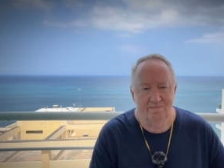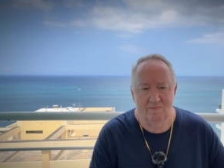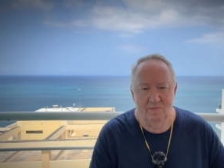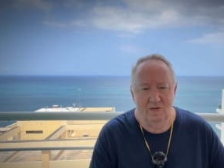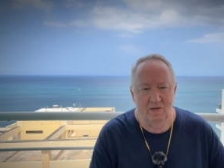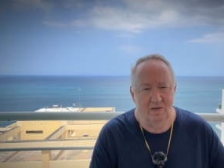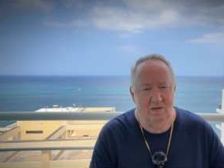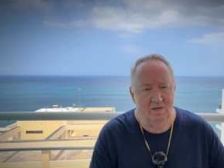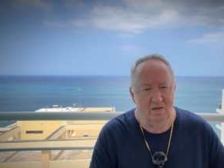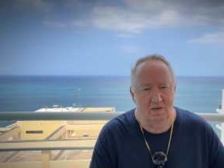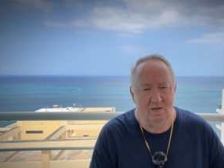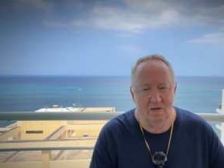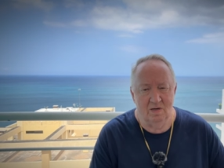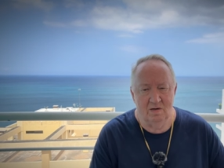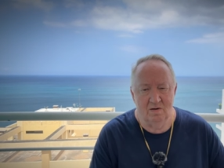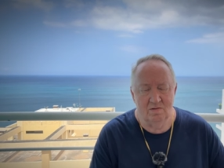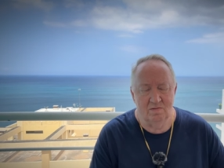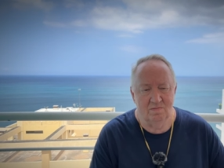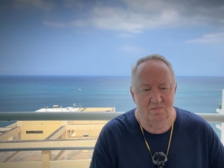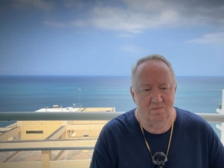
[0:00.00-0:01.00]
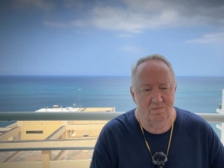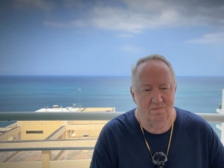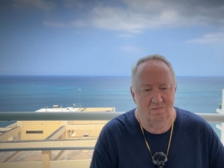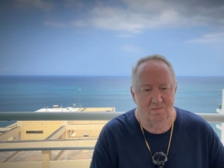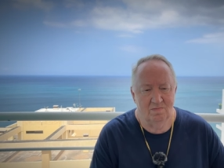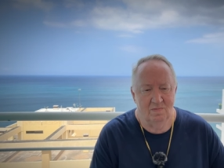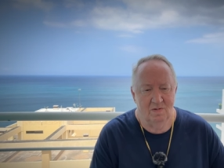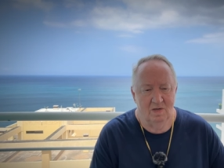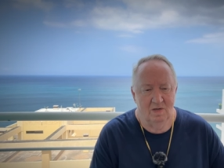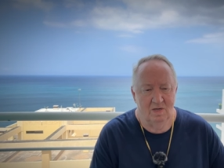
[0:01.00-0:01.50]
You, you know,
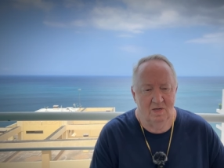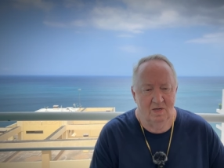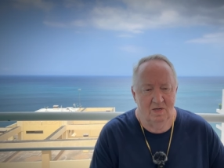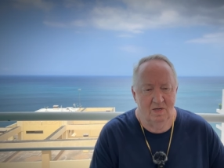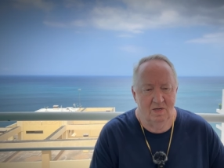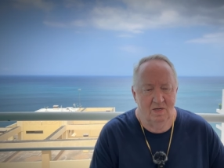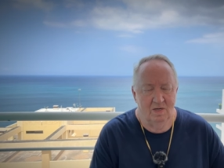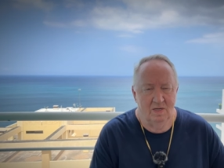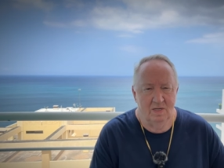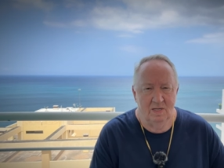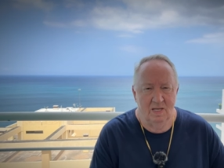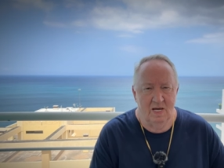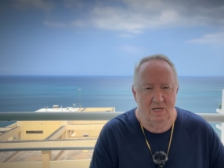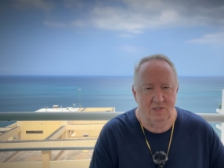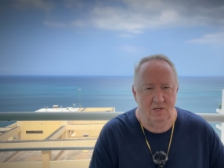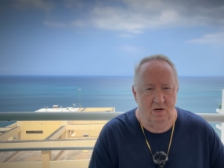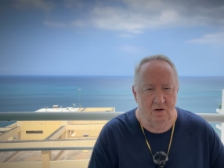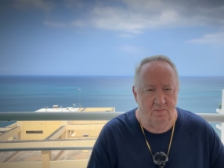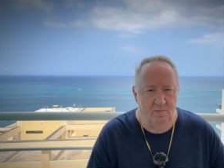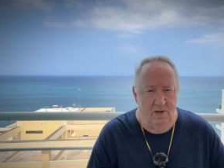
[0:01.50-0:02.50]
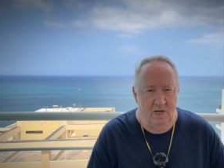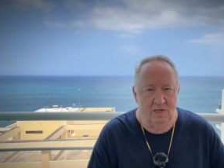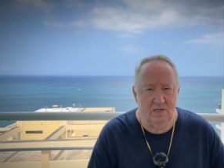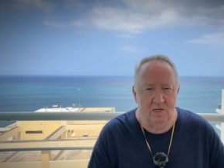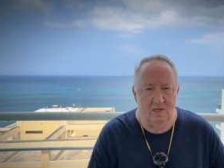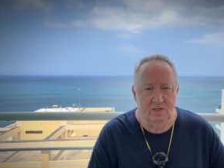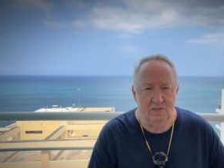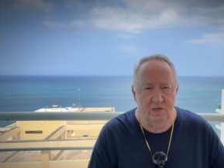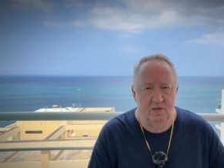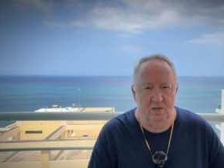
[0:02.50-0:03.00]
that's your
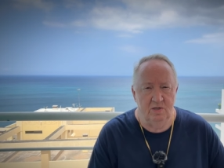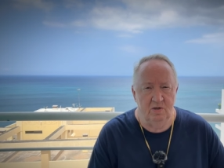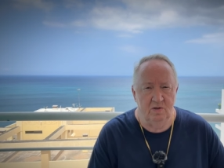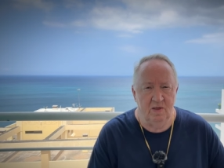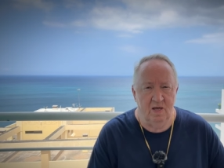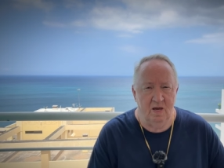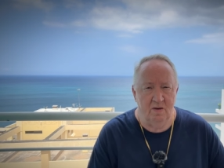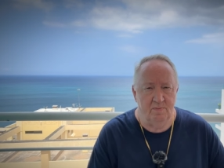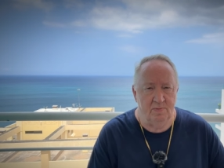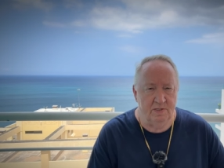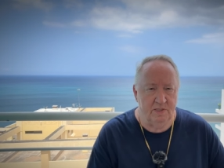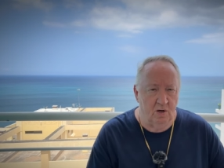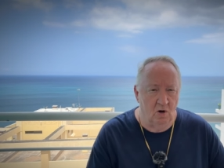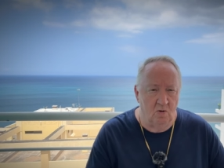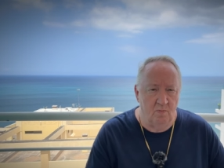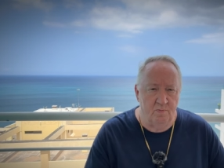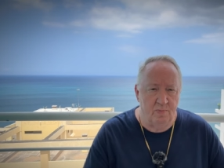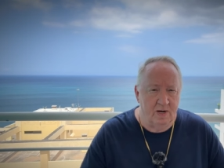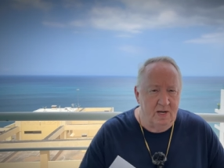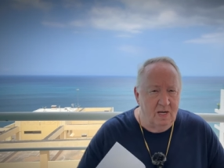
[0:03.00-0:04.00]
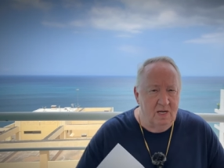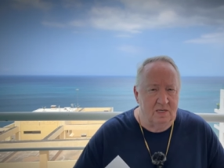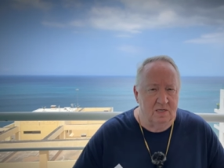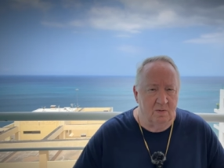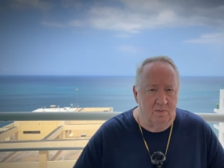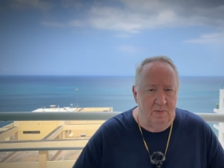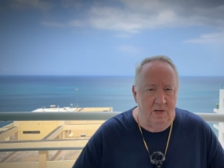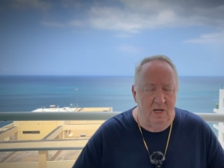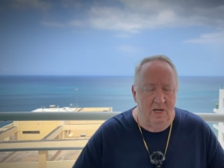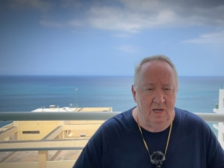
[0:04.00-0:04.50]
business. You do that. But don't bring it to
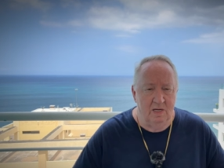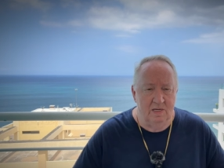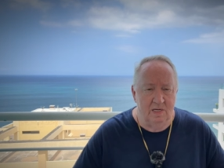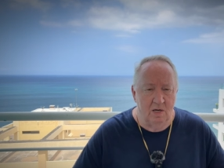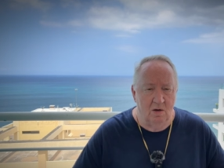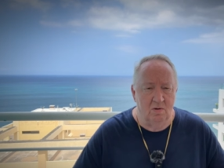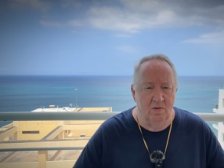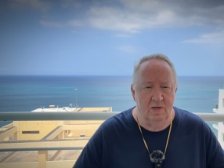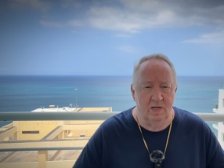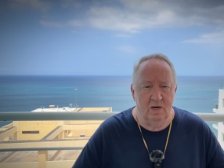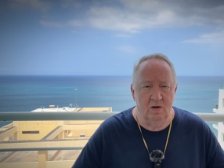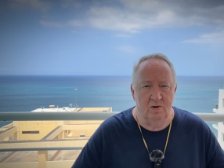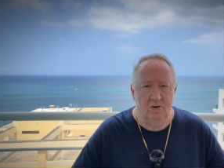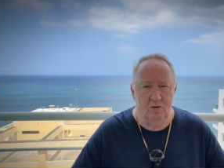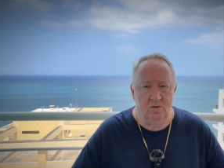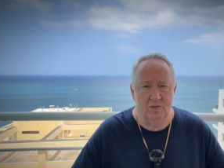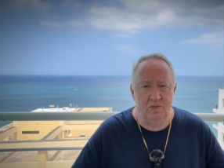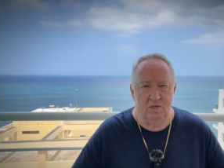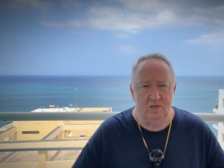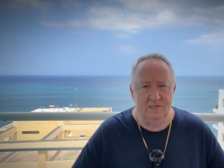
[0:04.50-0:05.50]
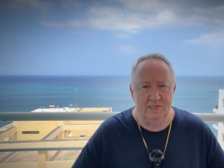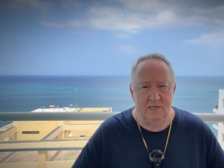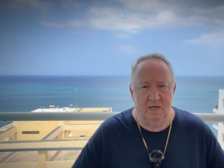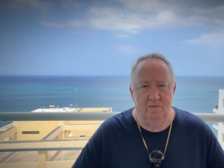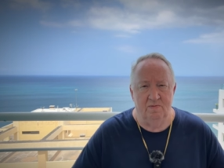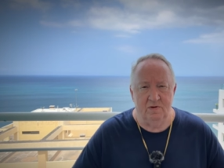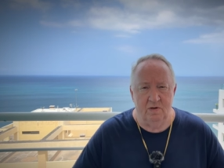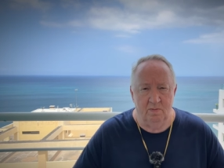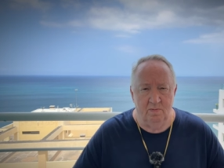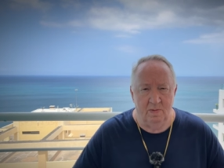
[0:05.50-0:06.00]
me. Don't introduce
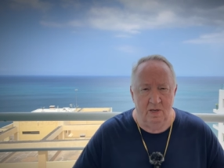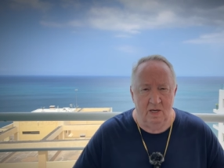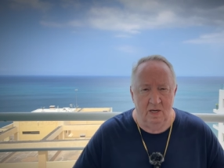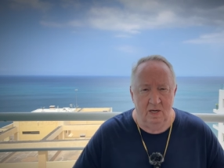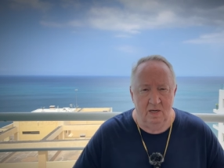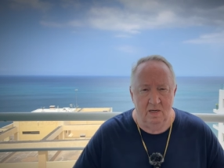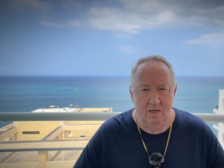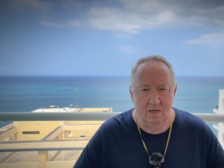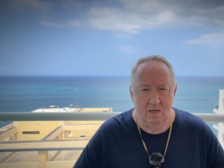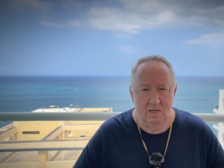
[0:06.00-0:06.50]
yourself to me.